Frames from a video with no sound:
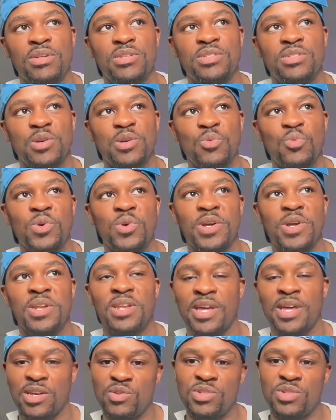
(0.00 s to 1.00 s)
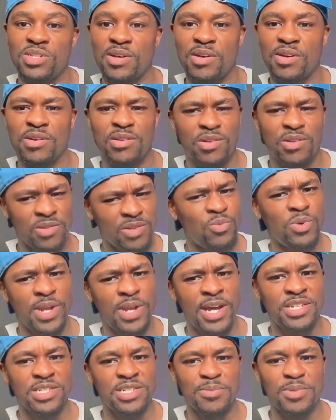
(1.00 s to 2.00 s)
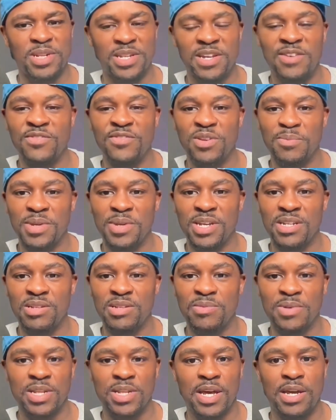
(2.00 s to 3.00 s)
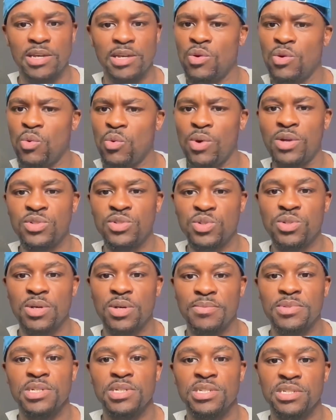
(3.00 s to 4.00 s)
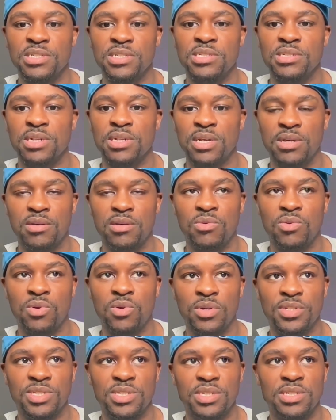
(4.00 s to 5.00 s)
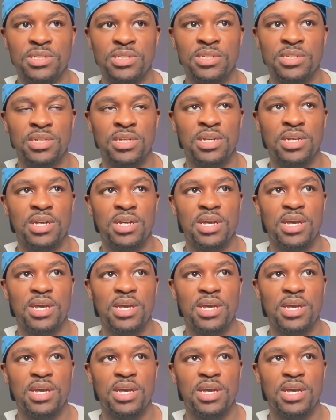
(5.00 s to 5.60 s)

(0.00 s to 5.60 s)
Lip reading: someone, like you said, someone actually believed in me to be like, "Why don't you come teach these courses?"